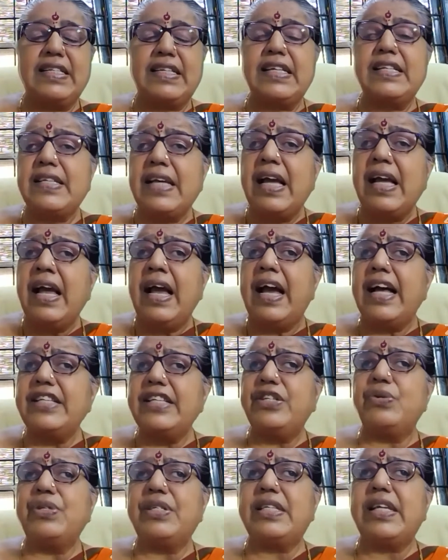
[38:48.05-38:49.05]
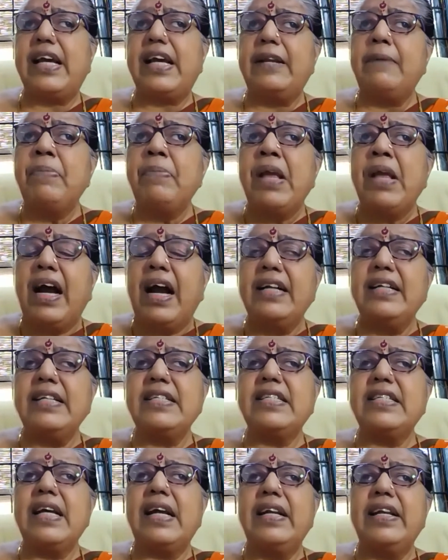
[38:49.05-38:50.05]
And as you said,
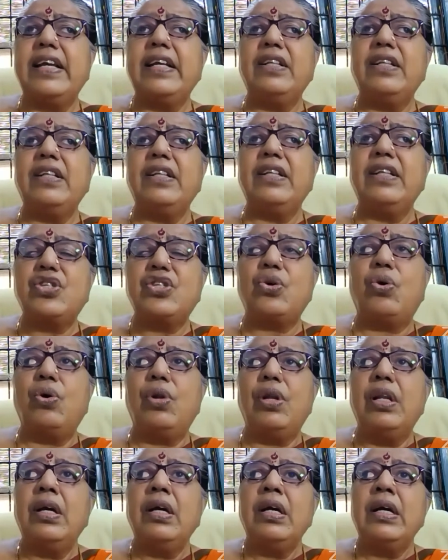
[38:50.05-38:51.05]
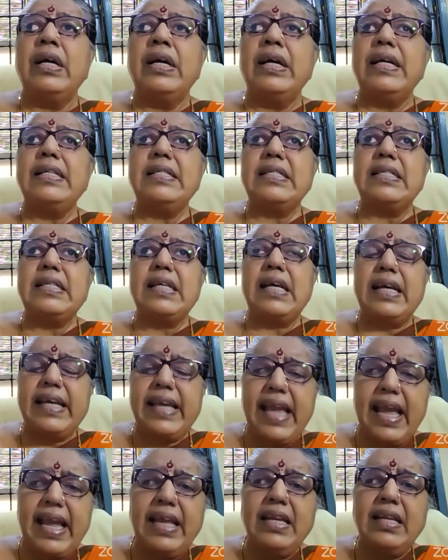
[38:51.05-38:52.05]
understanding the soul is
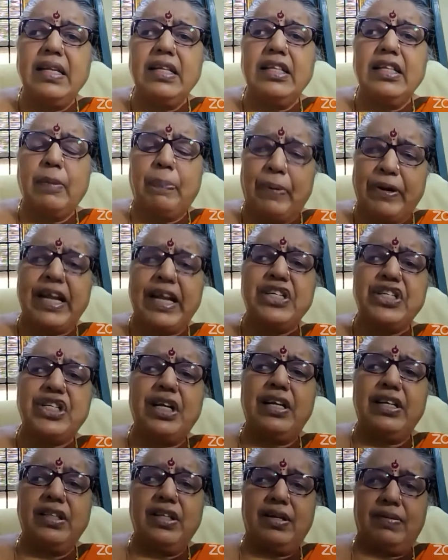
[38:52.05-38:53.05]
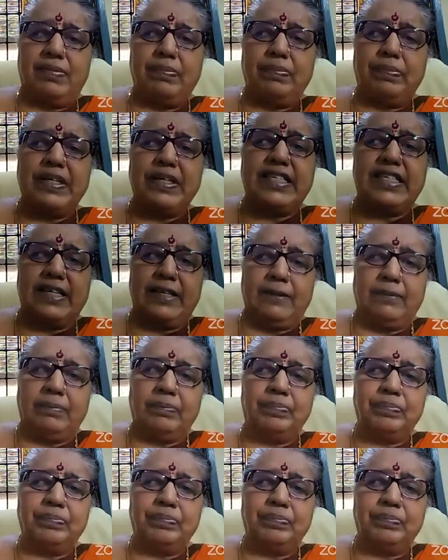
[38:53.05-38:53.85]
again the potential in the person.